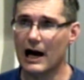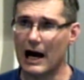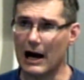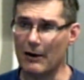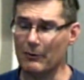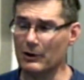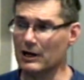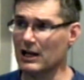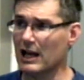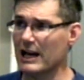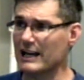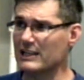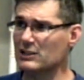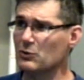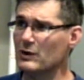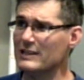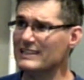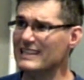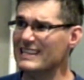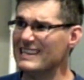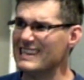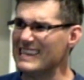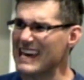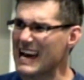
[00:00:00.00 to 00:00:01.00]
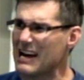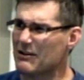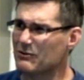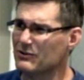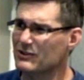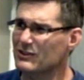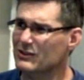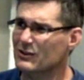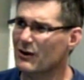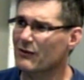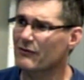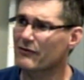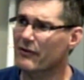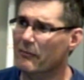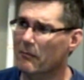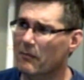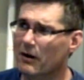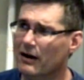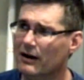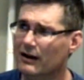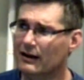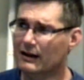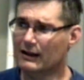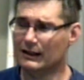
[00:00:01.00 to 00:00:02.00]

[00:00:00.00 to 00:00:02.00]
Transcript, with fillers: I would like 20,000 of them.